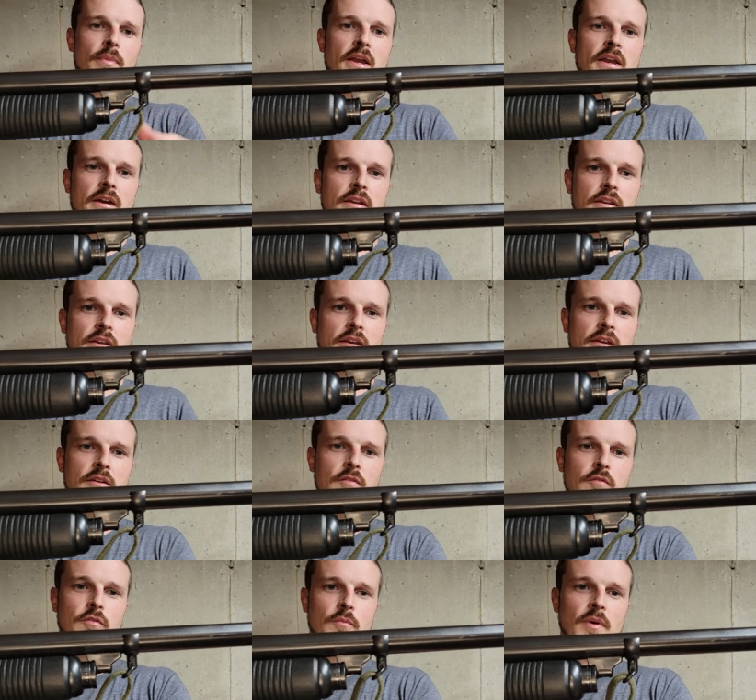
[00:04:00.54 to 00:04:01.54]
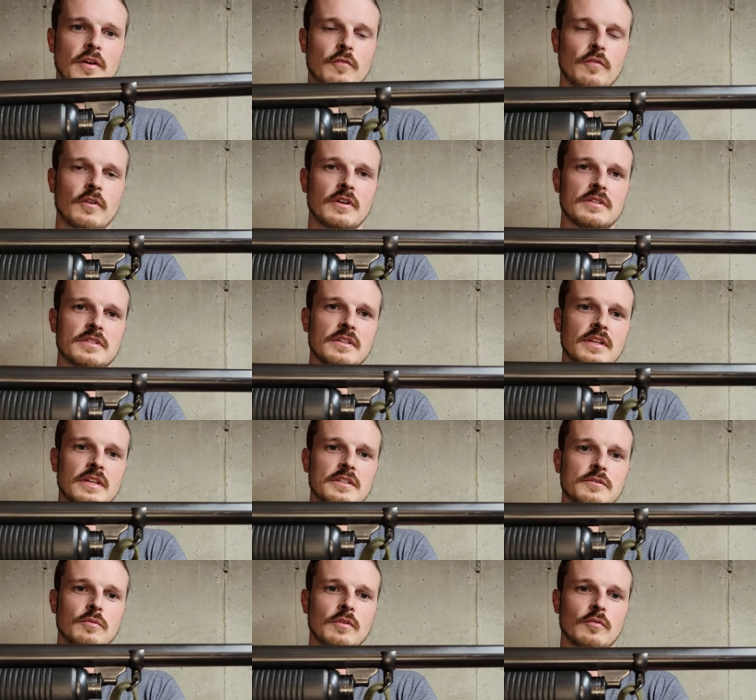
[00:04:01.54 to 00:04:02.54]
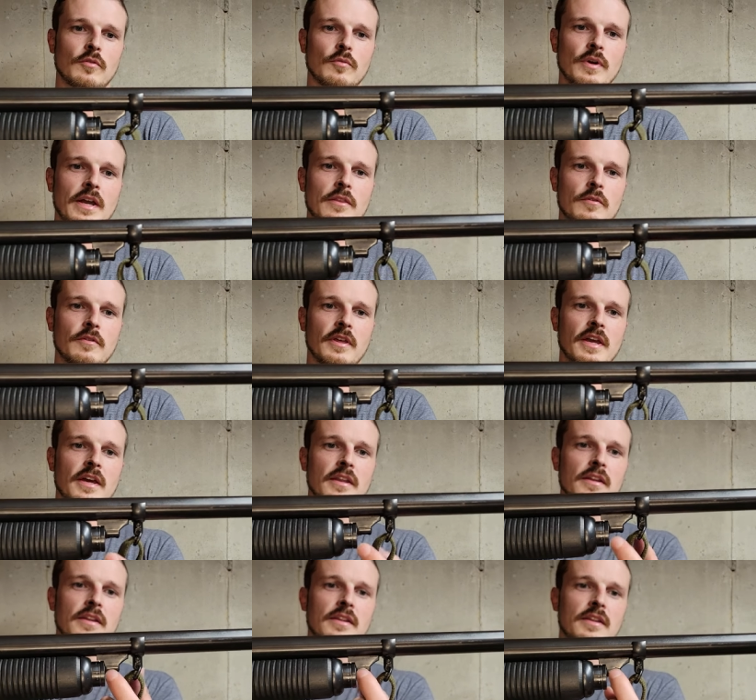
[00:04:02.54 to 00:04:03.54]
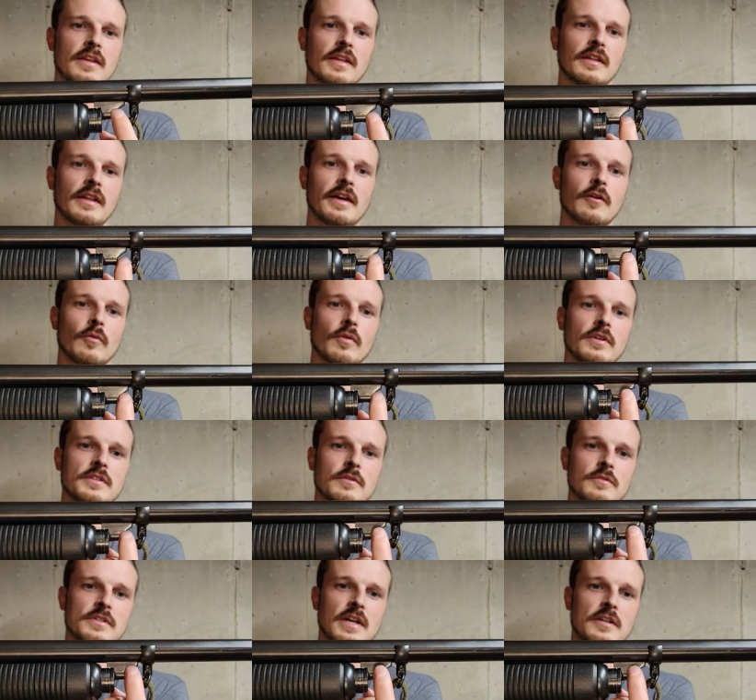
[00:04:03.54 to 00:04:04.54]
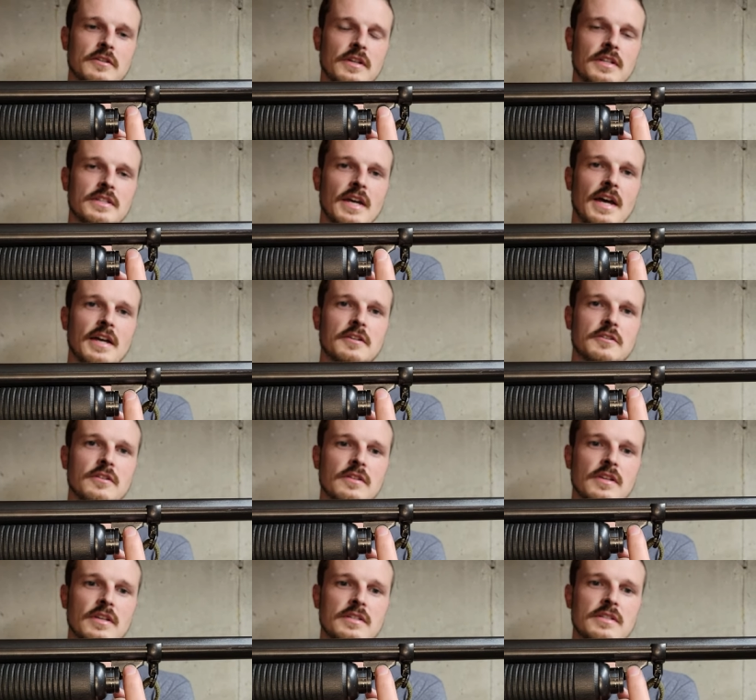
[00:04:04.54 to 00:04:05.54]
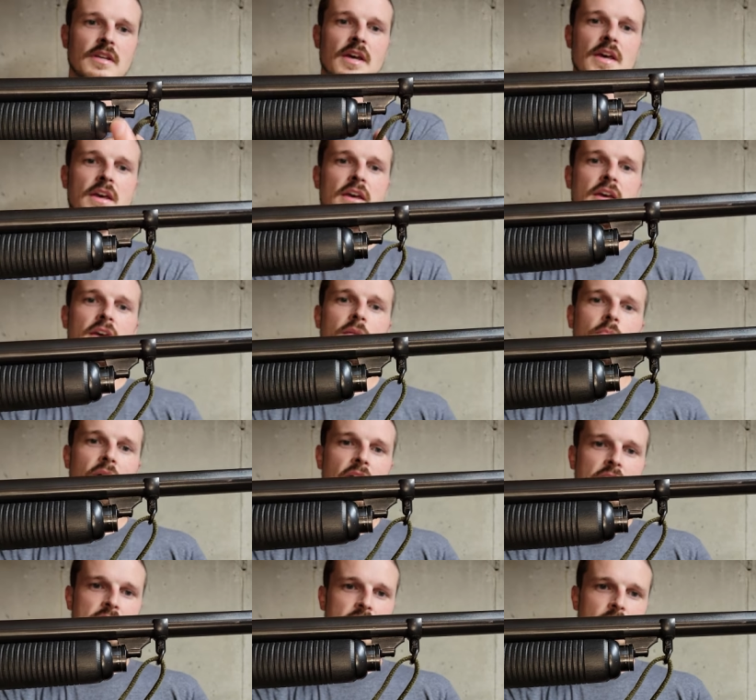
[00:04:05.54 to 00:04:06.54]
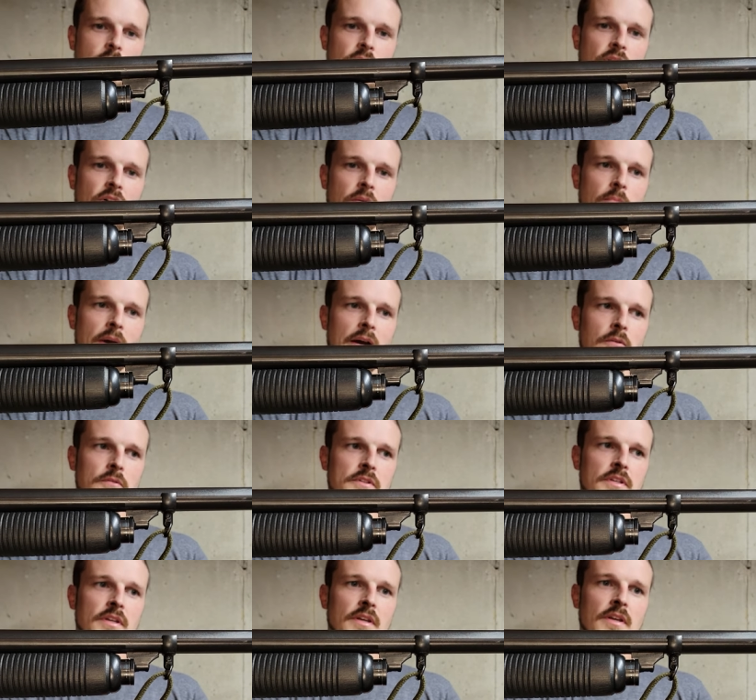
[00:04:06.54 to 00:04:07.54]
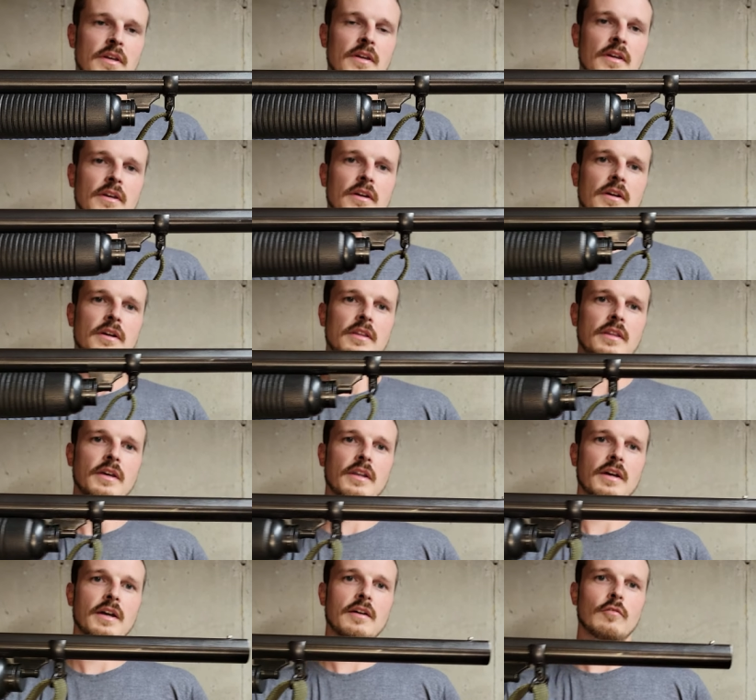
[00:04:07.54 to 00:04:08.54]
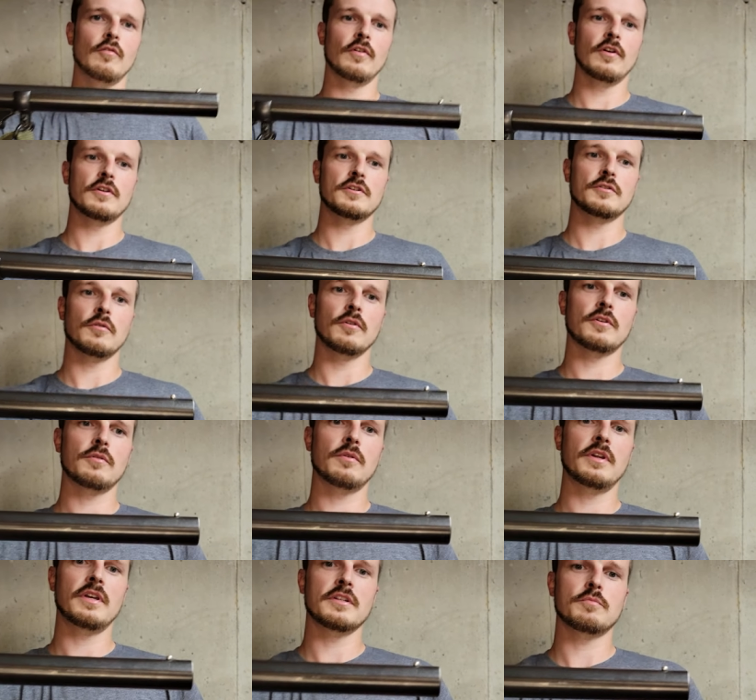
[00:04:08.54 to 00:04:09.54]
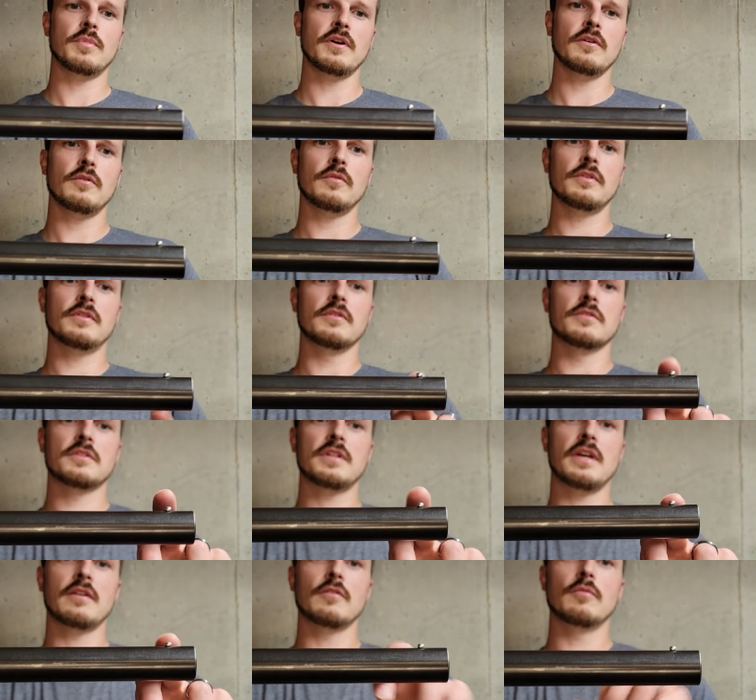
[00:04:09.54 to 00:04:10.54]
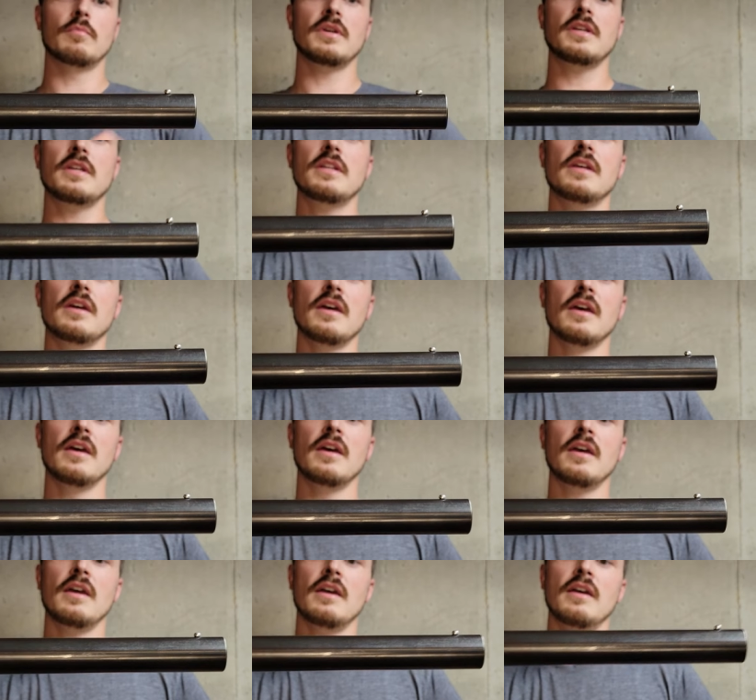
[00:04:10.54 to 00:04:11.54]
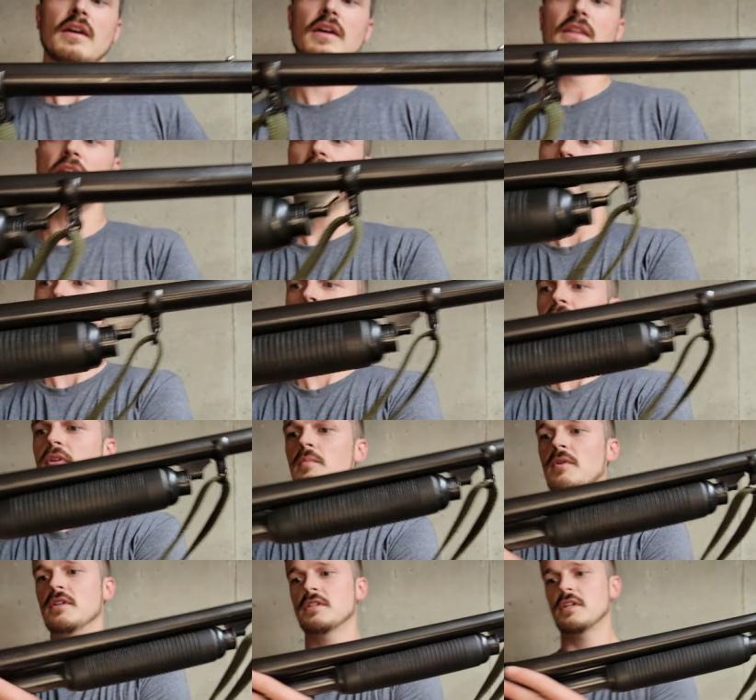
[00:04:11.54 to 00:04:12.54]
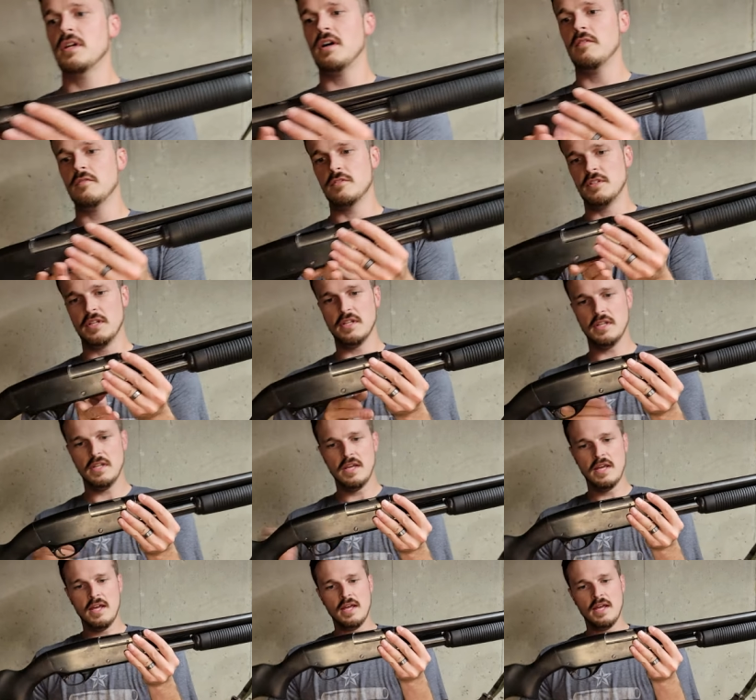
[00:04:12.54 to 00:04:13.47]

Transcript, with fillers: band for my front sling swivel rather than, in later ones, it was actually attached to this magazine plug mount. And then I have a very short 20-inch barrel with your standard bead, and that pretty much covers it.